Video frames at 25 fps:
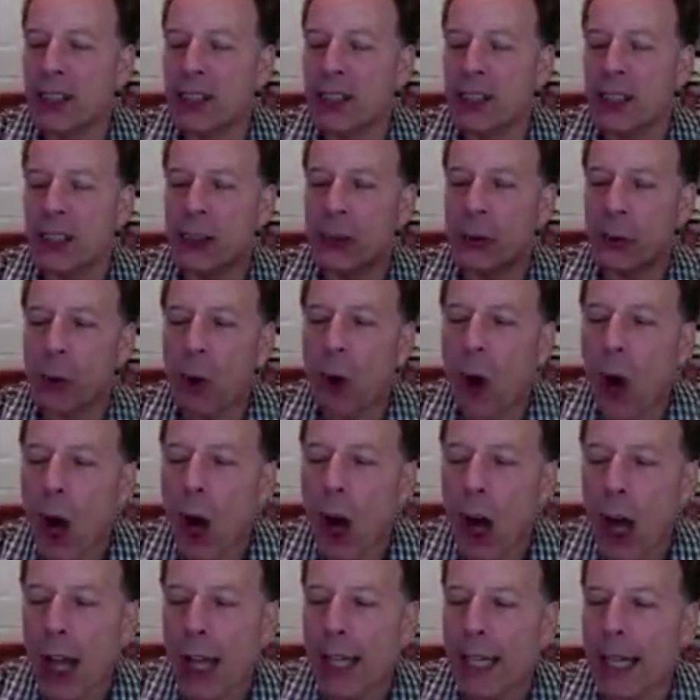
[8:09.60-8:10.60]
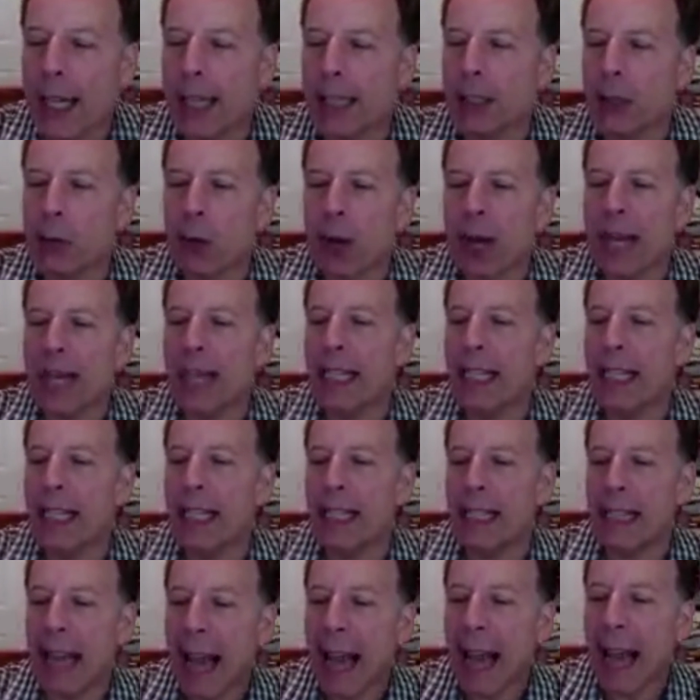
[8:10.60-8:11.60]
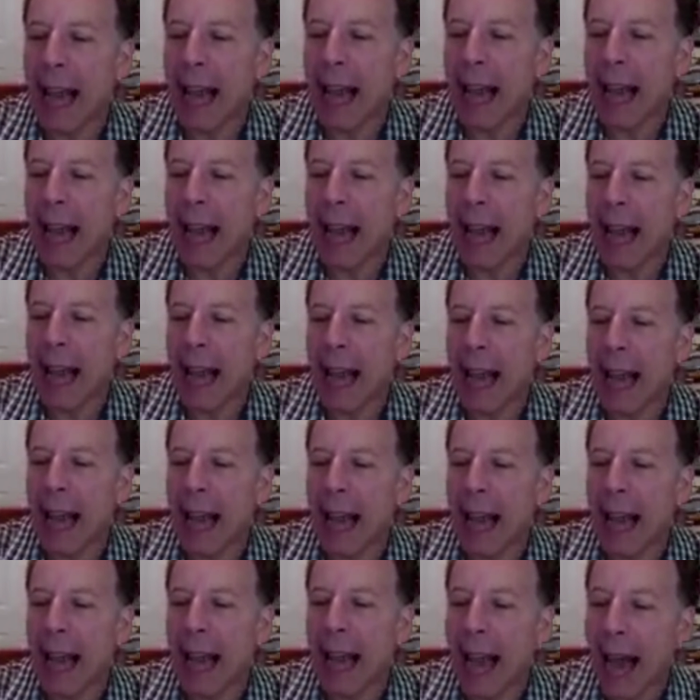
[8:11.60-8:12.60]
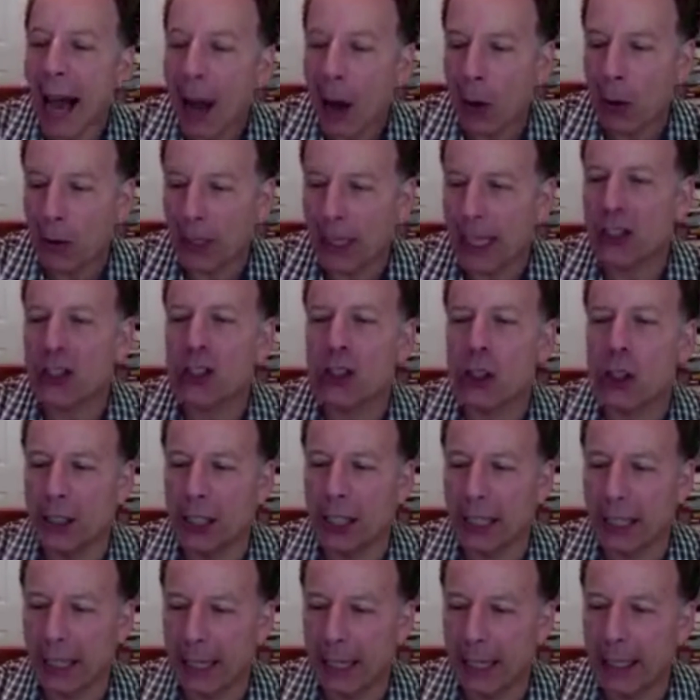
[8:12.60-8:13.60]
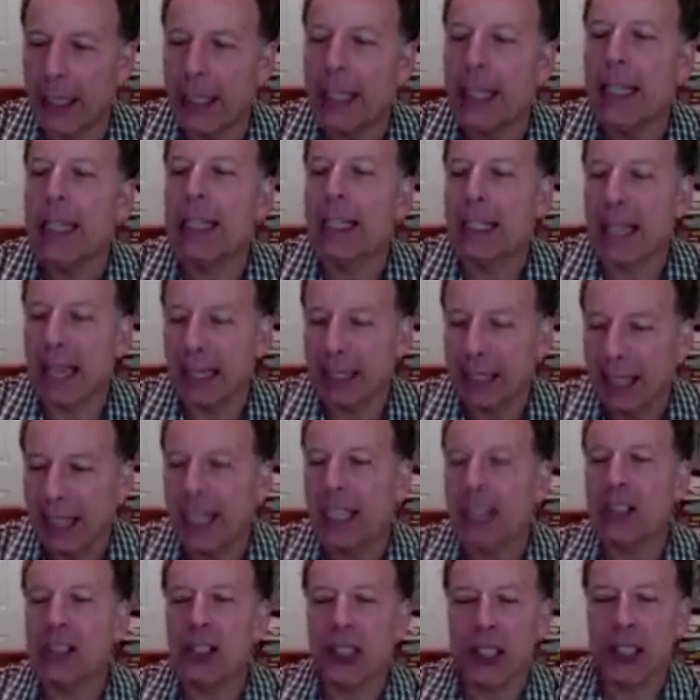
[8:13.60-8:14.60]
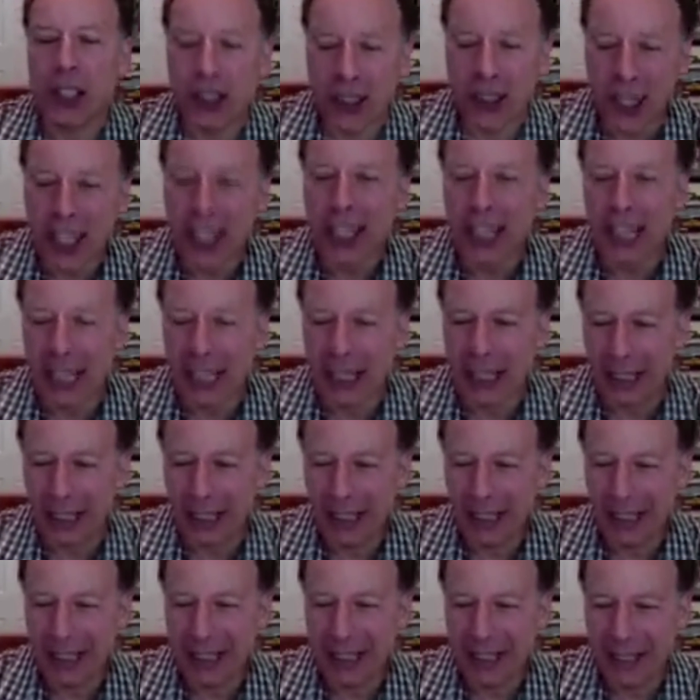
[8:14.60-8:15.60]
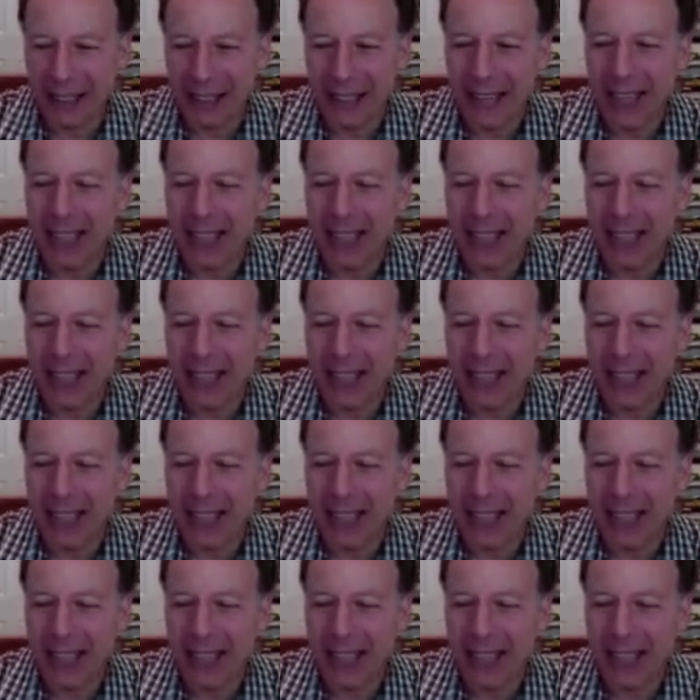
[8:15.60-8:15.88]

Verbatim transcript: but it's the drawing and the writing down externalizing it that leads to the thinking